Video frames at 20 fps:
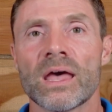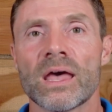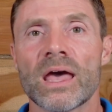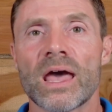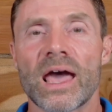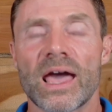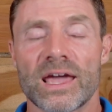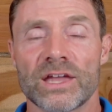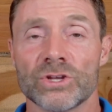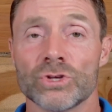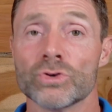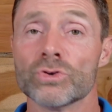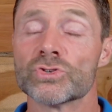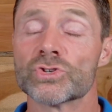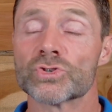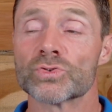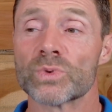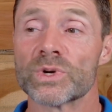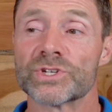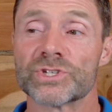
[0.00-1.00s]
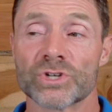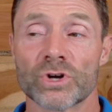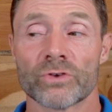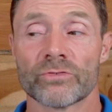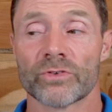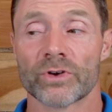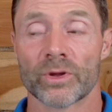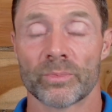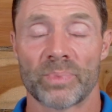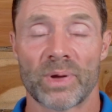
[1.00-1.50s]
and you switch over
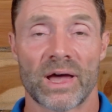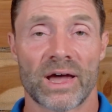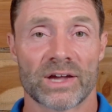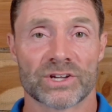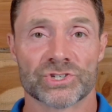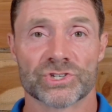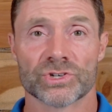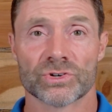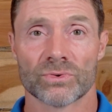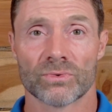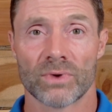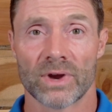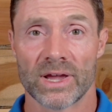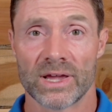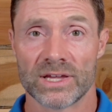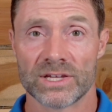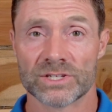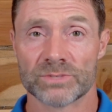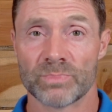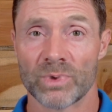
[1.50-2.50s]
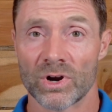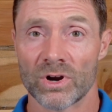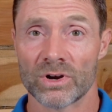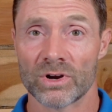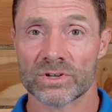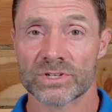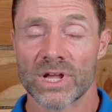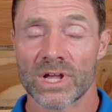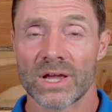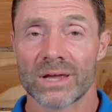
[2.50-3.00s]
to pasture raised
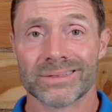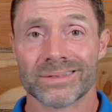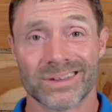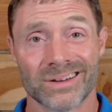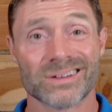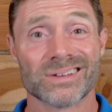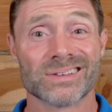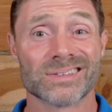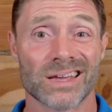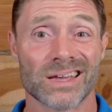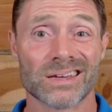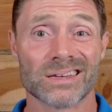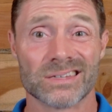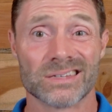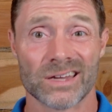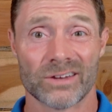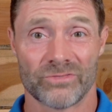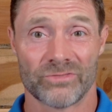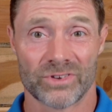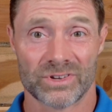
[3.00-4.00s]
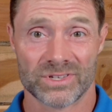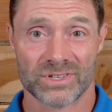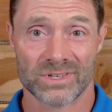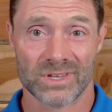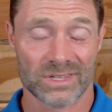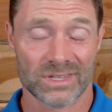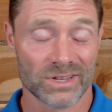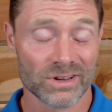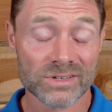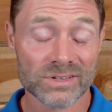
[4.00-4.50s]
birds, there is a difference.
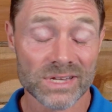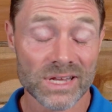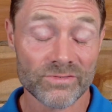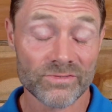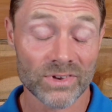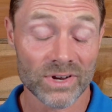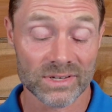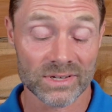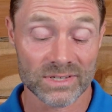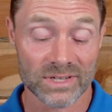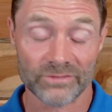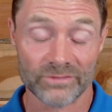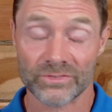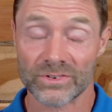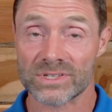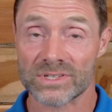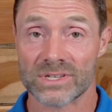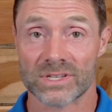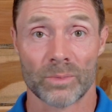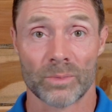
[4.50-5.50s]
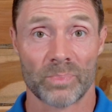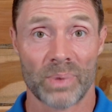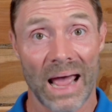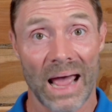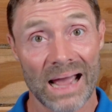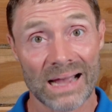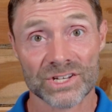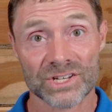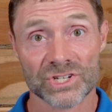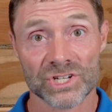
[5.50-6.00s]
There's even a difference in the
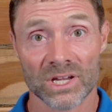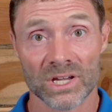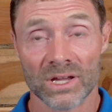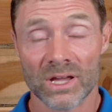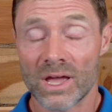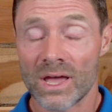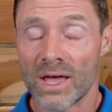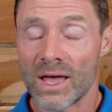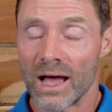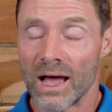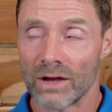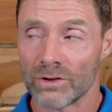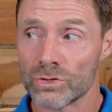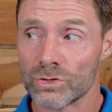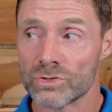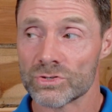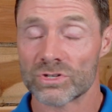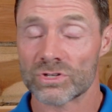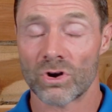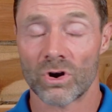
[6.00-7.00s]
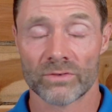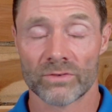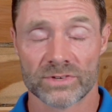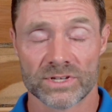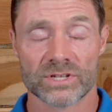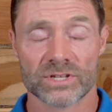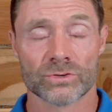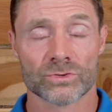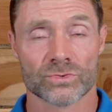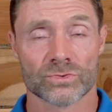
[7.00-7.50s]
packaging. I'll use Harvest
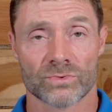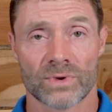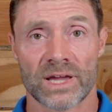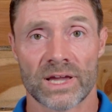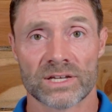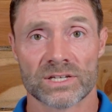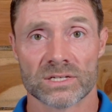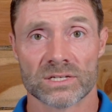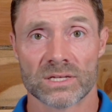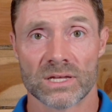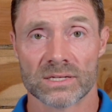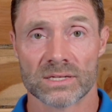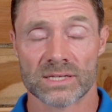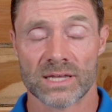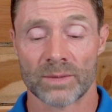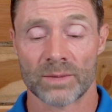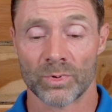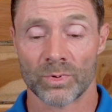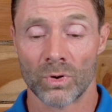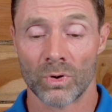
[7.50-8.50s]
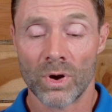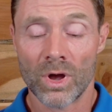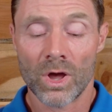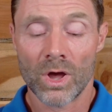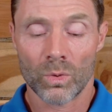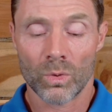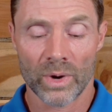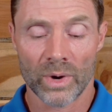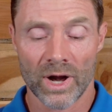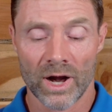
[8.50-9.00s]
Hills Ranch as the example.
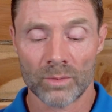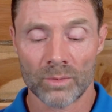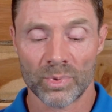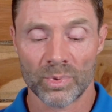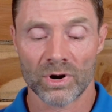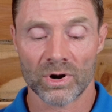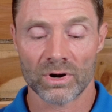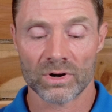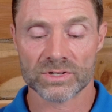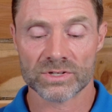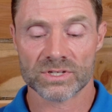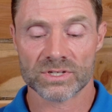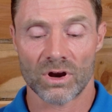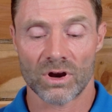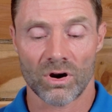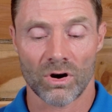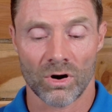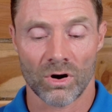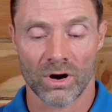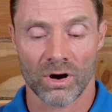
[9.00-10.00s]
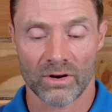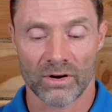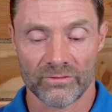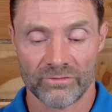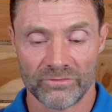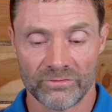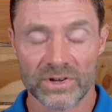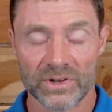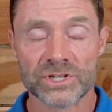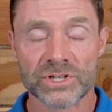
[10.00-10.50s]
When our birds are
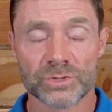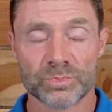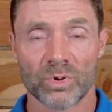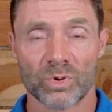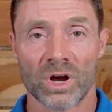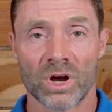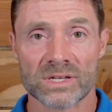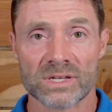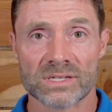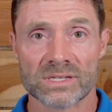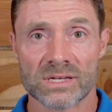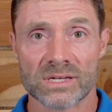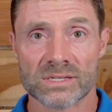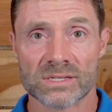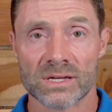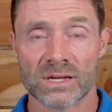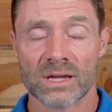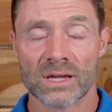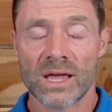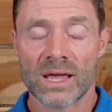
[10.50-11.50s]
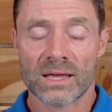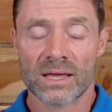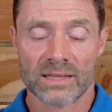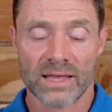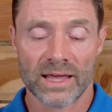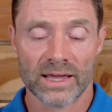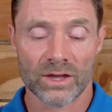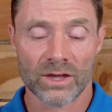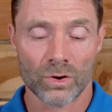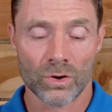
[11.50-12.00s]
finished processing,
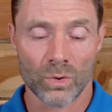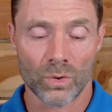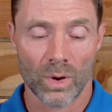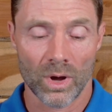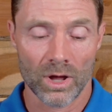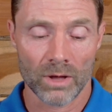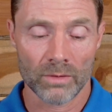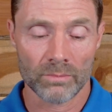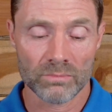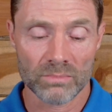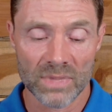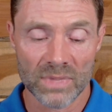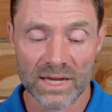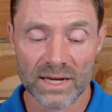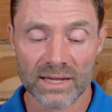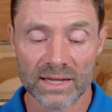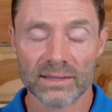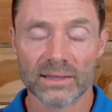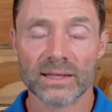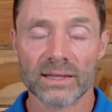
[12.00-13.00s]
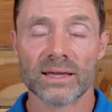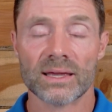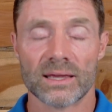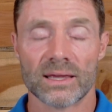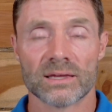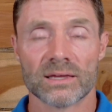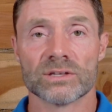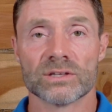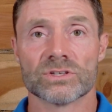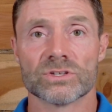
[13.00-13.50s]
they go immediately
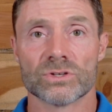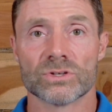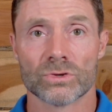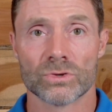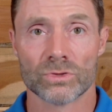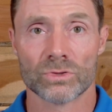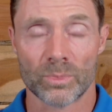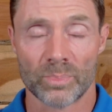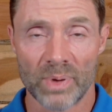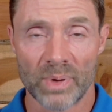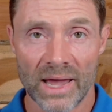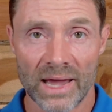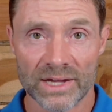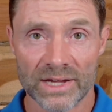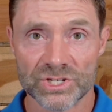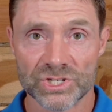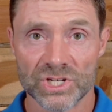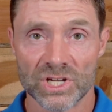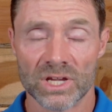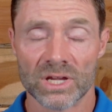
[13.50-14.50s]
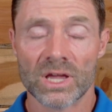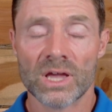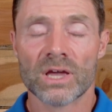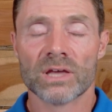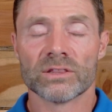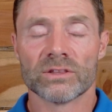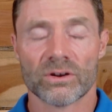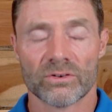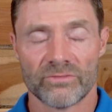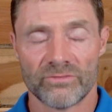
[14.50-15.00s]
into the packaging,
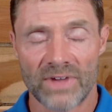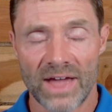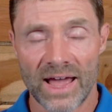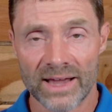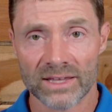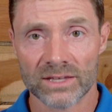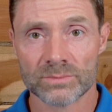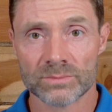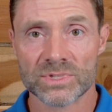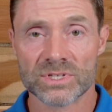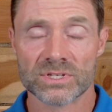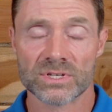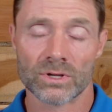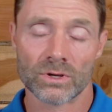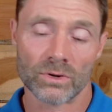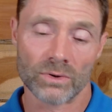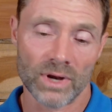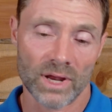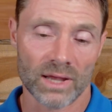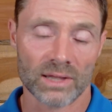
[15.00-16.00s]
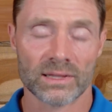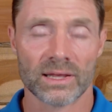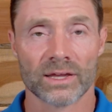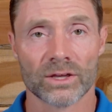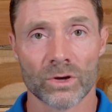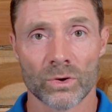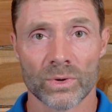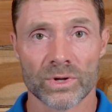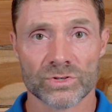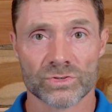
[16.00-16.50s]
they're vacuum sealed, and they
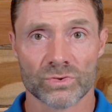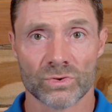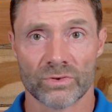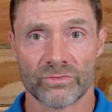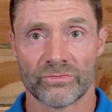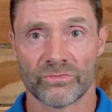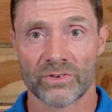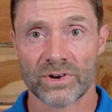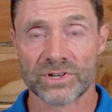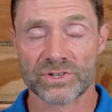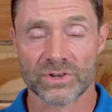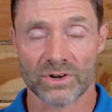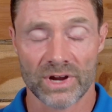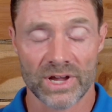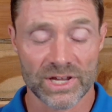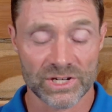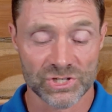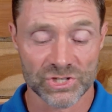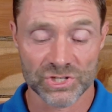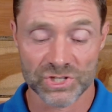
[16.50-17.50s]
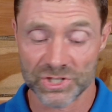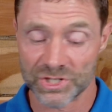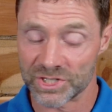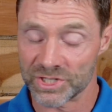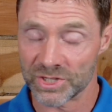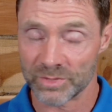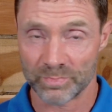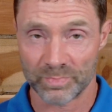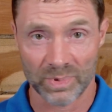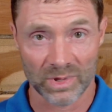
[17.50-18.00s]
go into a freezer. It's just
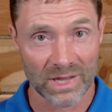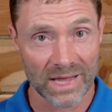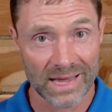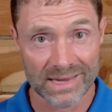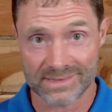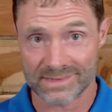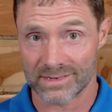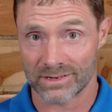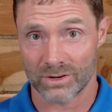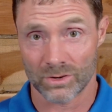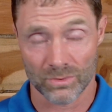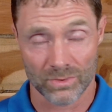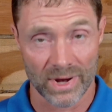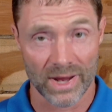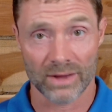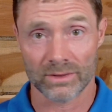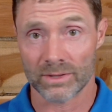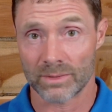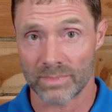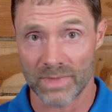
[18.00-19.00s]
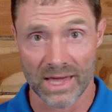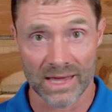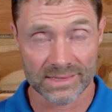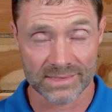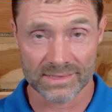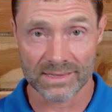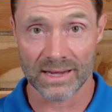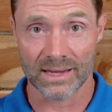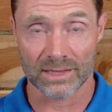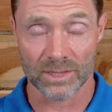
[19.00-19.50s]
the plastic around them. That's
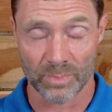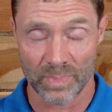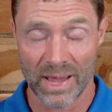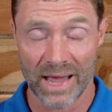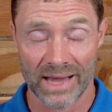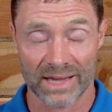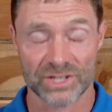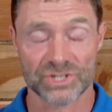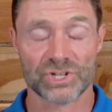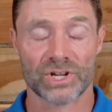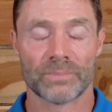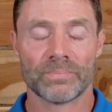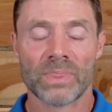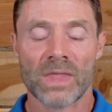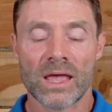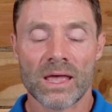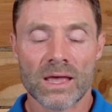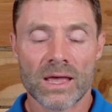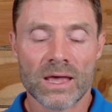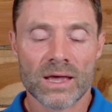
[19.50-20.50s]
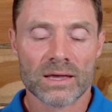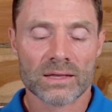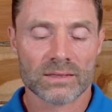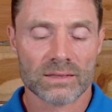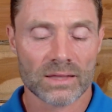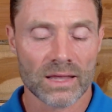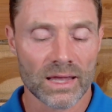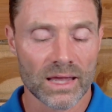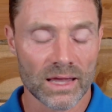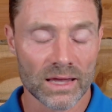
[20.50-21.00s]
it, the packaging.
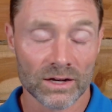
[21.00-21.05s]
In